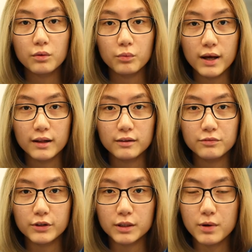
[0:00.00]
Well,
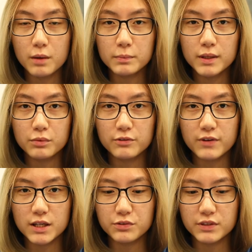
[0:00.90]
for the problem that we
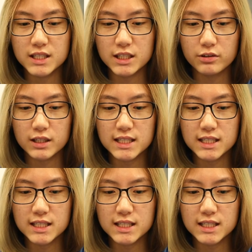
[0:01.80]
faced with the searing